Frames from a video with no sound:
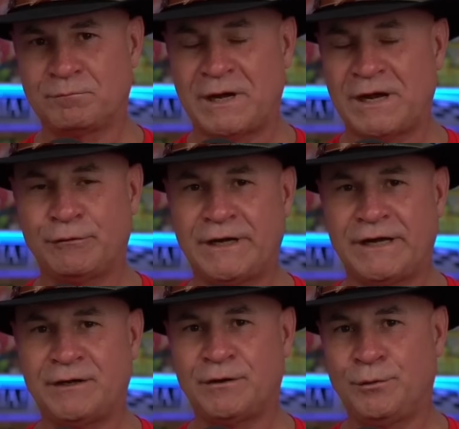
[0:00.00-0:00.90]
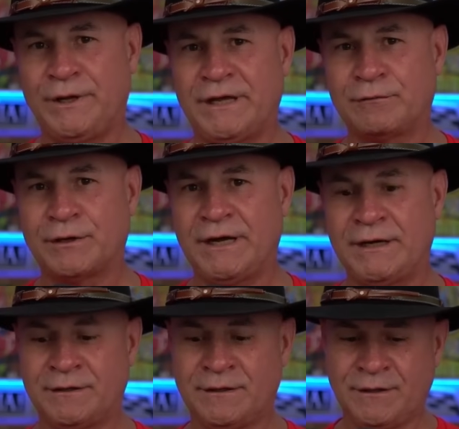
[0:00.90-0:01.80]
migraine a week,
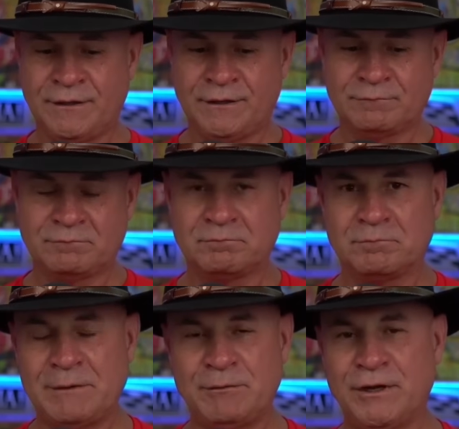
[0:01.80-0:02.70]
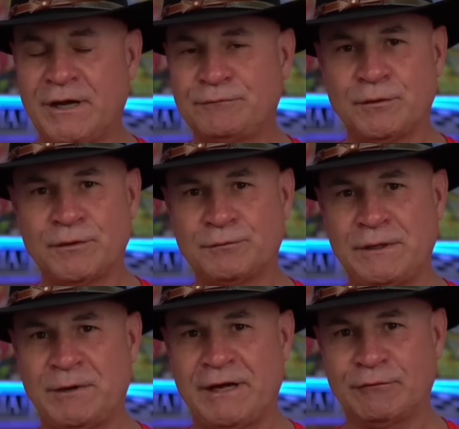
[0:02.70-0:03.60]
right? maybe you have two or
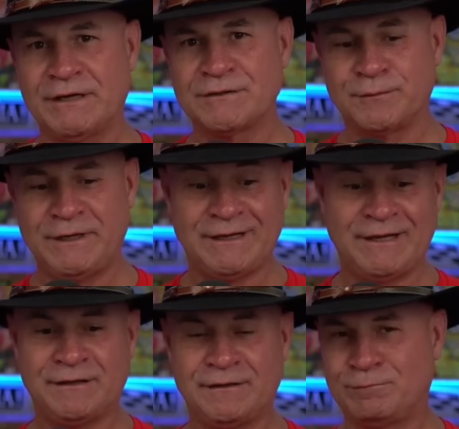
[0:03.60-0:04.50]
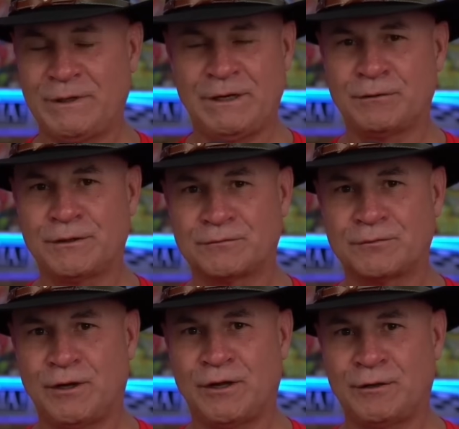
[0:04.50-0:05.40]
three migraines a week and we don't
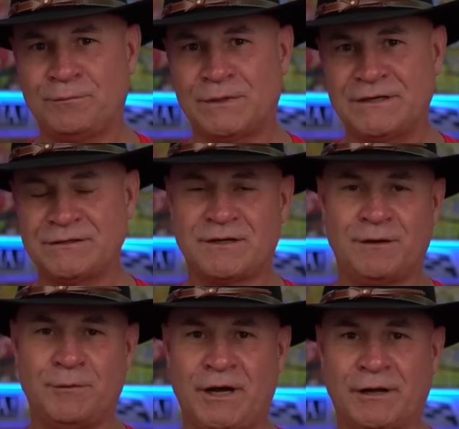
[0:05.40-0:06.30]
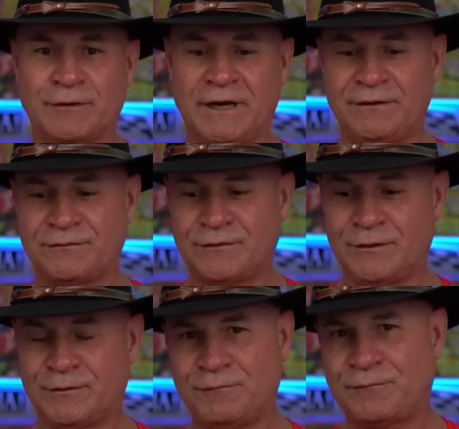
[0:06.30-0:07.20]
control them they just come on right
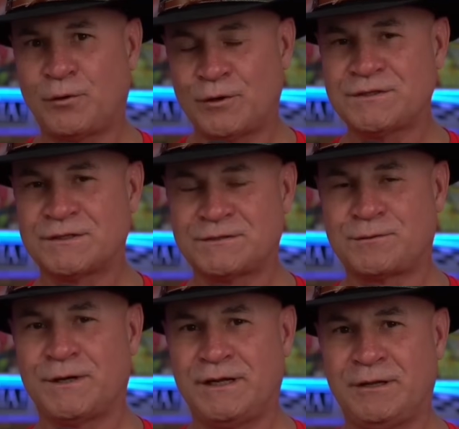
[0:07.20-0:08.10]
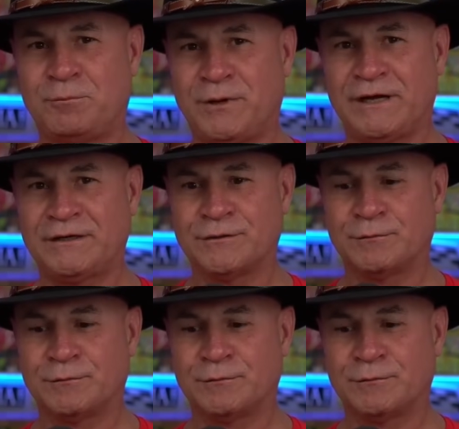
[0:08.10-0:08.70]
so of course it's going to impact your